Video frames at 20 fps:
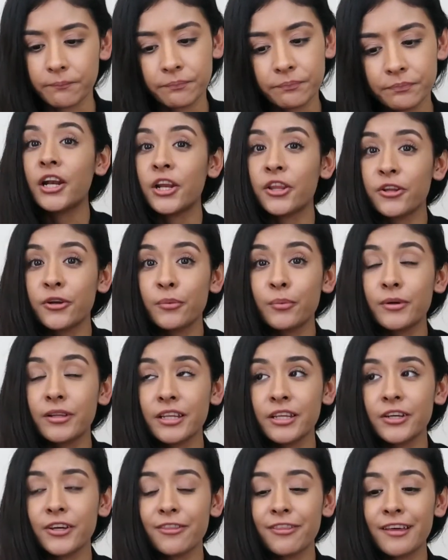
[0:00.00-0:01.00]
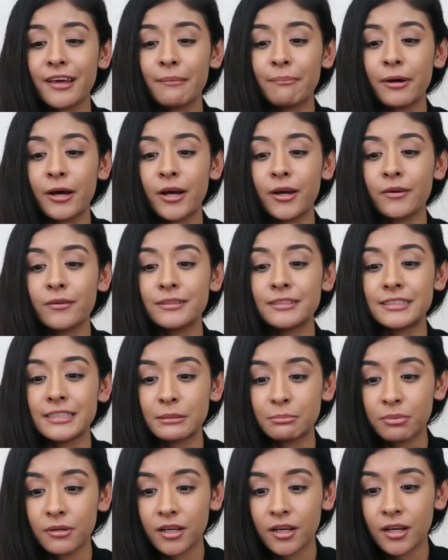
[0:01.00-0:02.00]
Another really good thing about
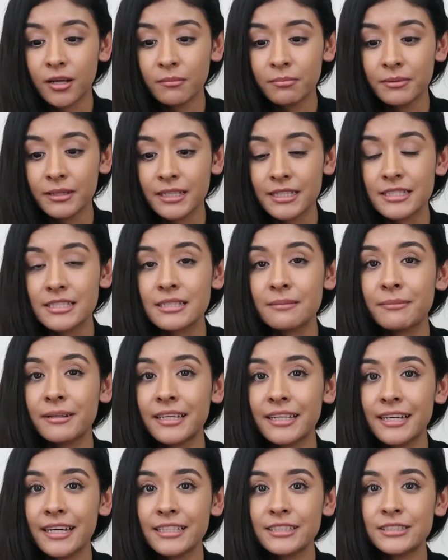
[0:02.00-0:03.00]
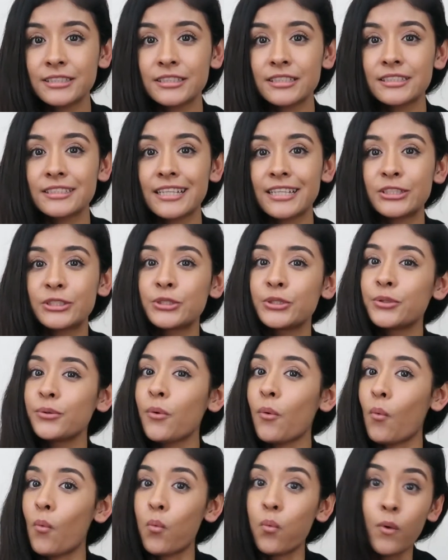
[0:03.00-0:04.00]
Depop is the money gets sent to
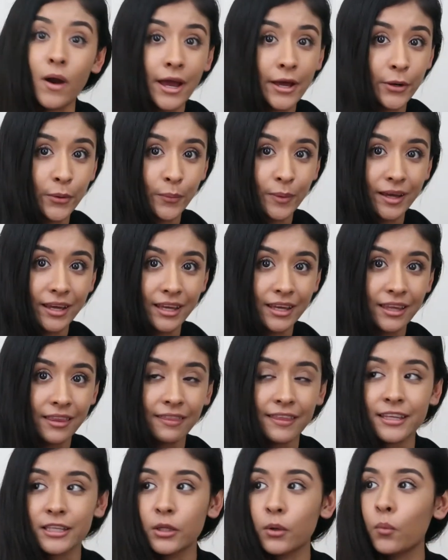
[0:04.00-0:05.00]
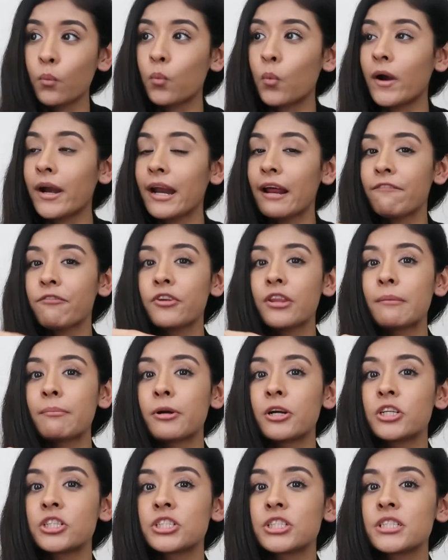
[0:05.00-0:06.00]
you right away. Like right after they
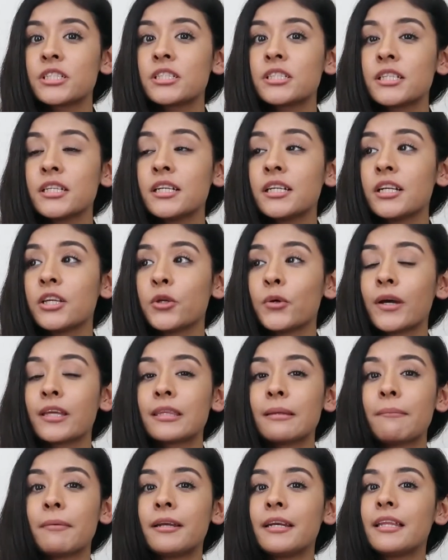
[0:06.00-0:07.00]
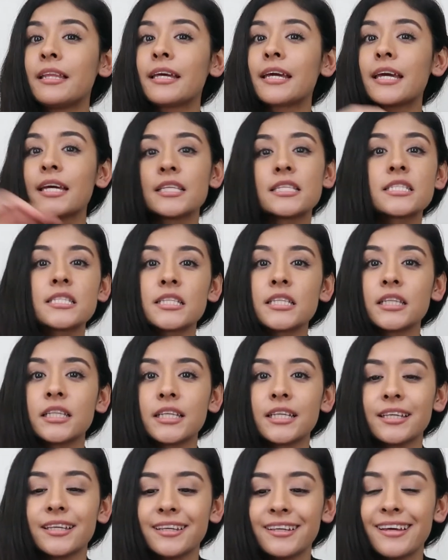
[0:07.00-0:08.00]
purchase it, you get the money like
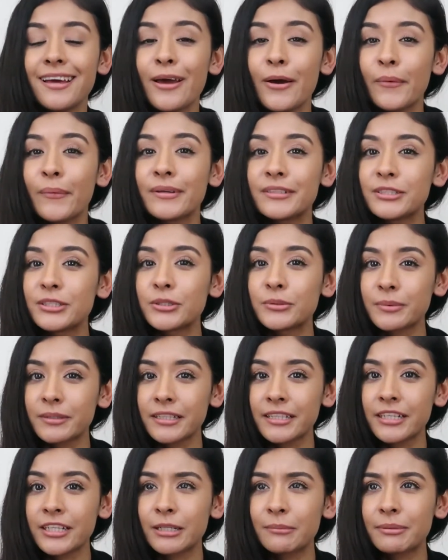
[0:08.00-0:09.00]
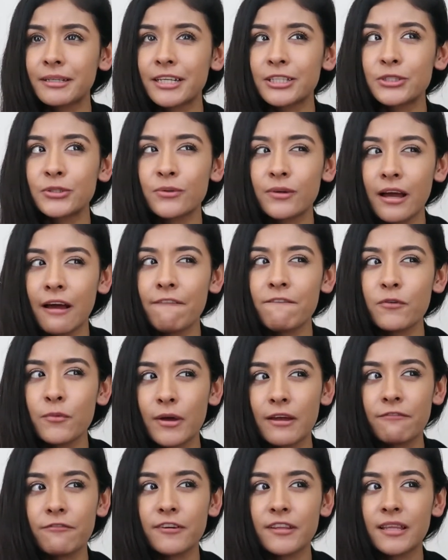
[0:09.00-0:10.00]
instantly, which is really good because you don't have to
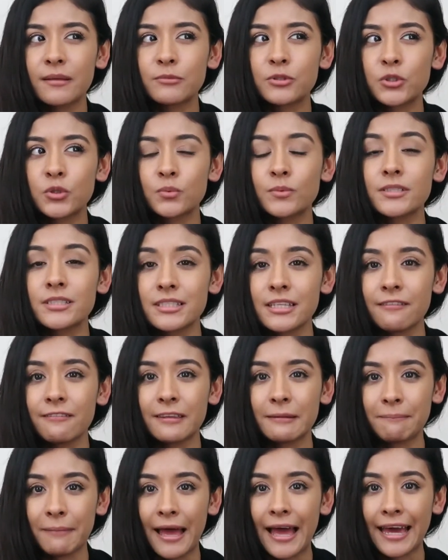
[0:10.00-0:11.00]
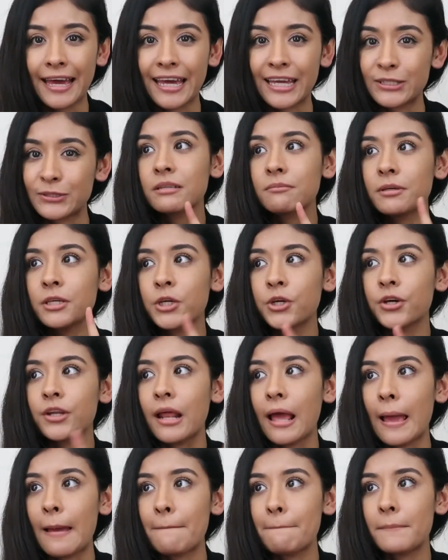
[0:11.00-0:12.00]
wait for them to receive the package. It can be good
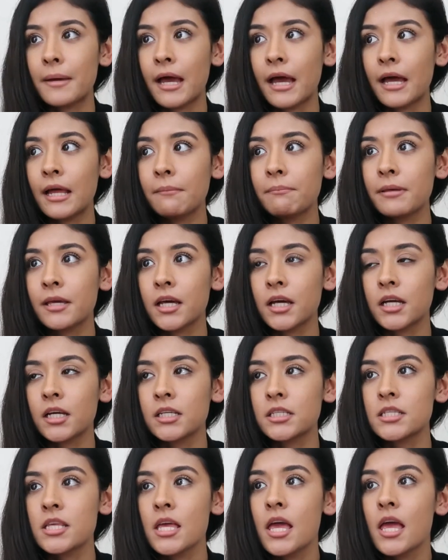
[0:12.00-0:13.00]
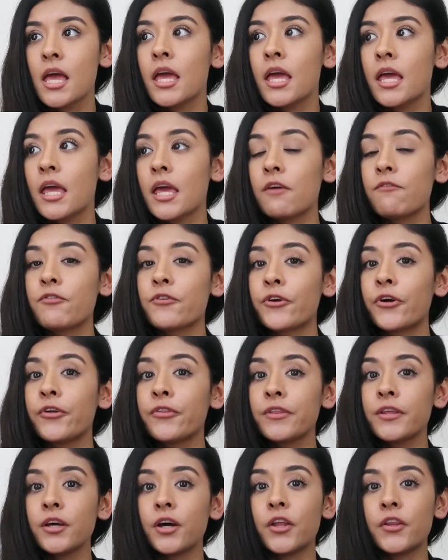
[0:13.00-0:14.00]
and bad because if you're on
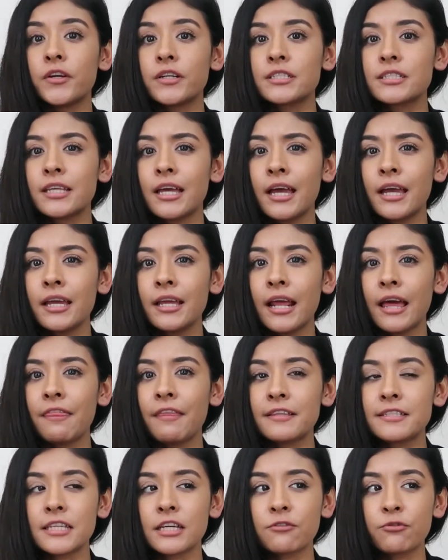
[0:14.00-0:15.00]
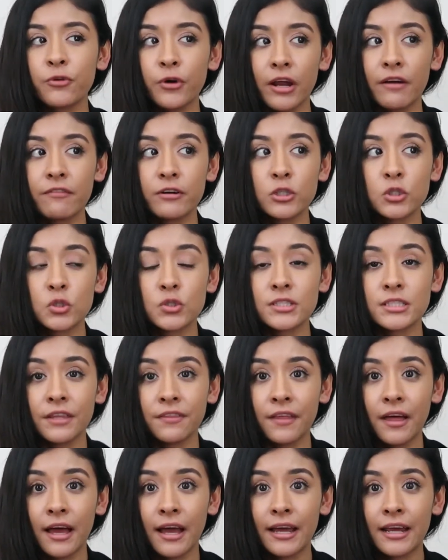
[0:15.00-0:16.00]
the other side and they take forever to
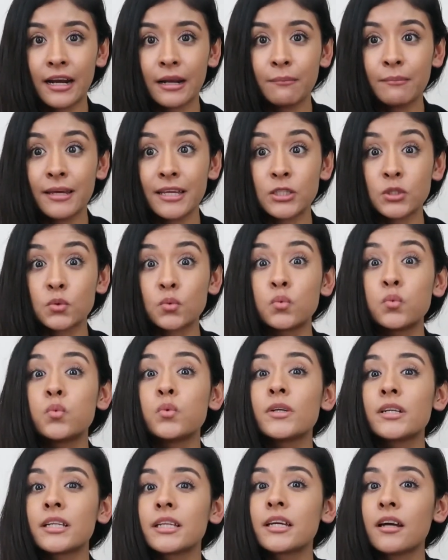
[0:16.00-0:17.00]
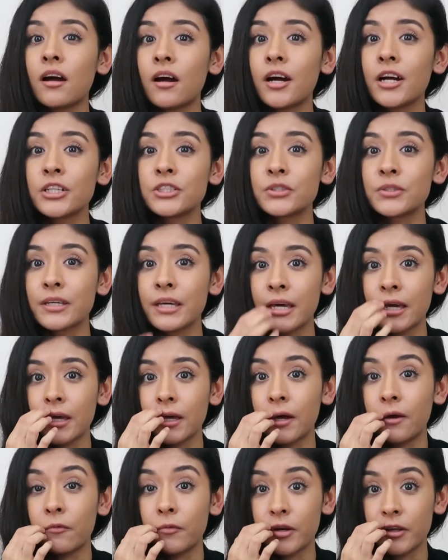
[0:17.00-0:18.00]
send the item, it's really hard to get
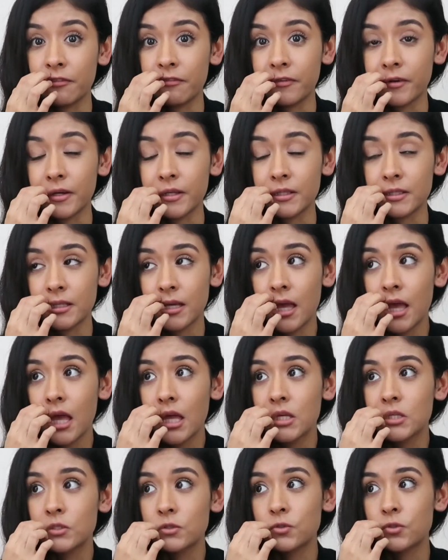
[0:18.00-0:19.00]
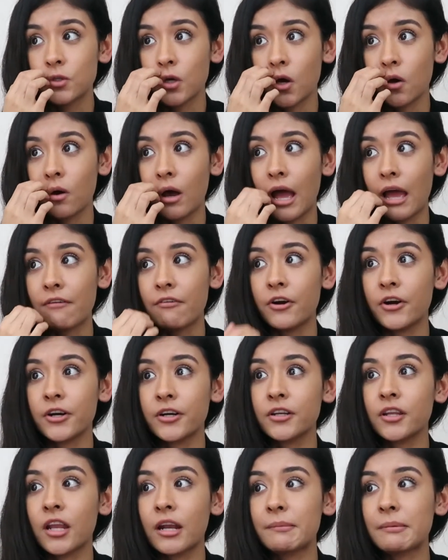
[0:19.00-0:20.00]
a refund. So I've heard
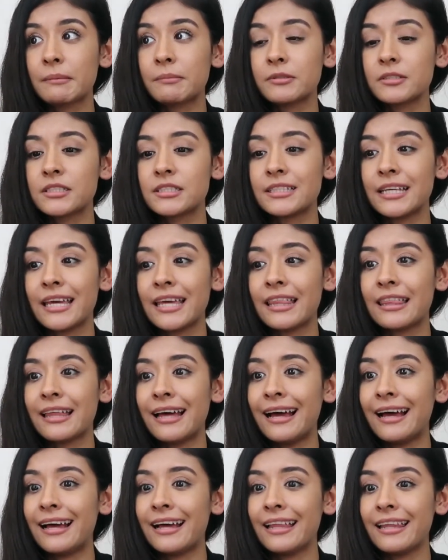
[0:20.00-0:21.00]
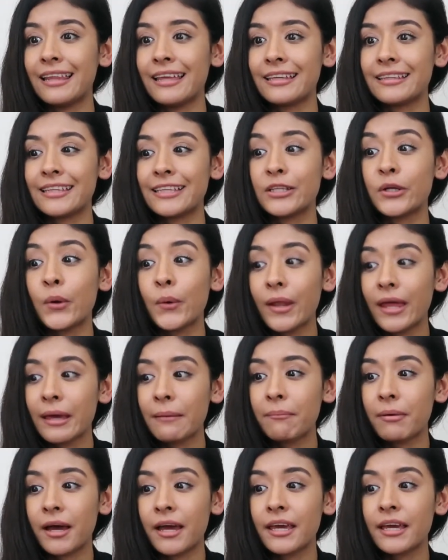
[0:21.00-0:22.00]
a lot of people say that like they don't
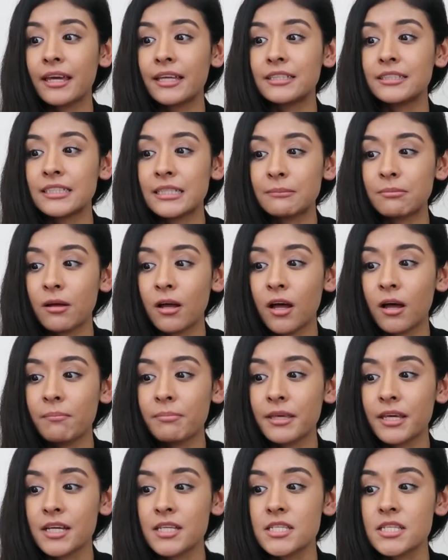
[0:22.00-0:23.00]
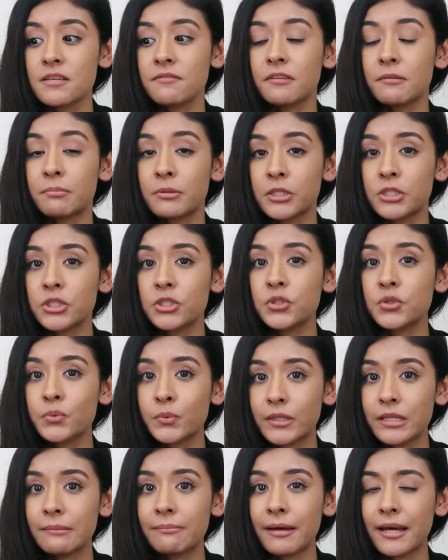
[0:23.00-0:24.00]
like buying in Depop because if the person is
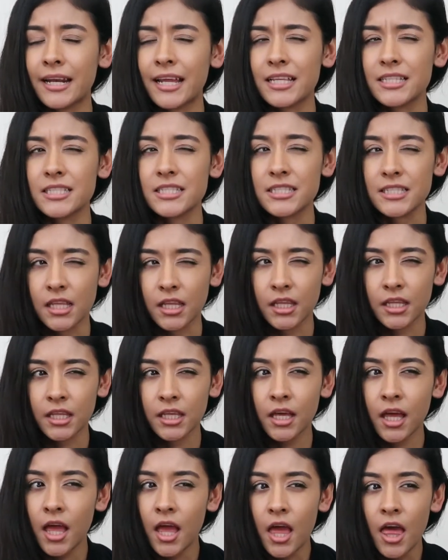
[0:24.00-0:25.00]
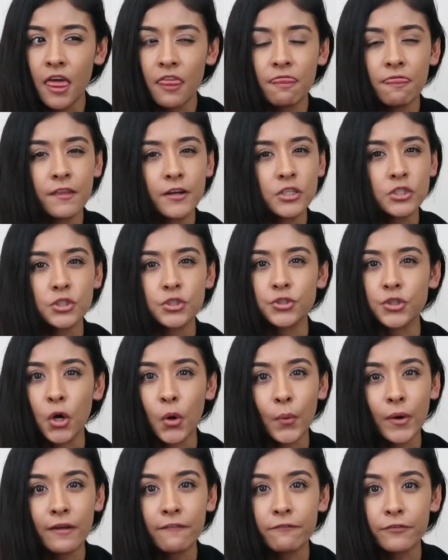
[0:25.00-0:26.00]
really bad at selling, there's
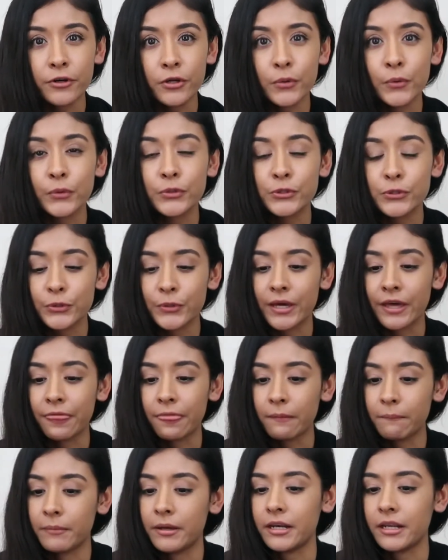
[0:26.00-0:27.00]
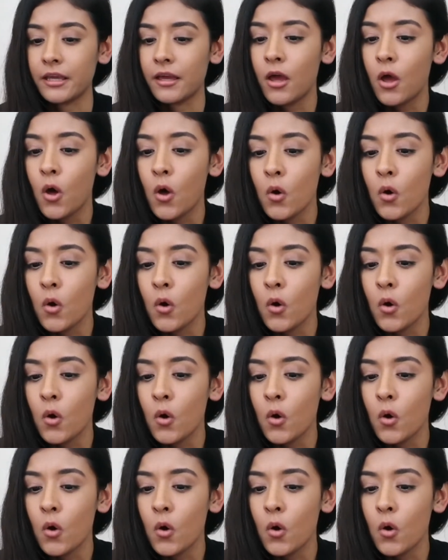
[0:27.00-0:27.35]
no way for you to get the money.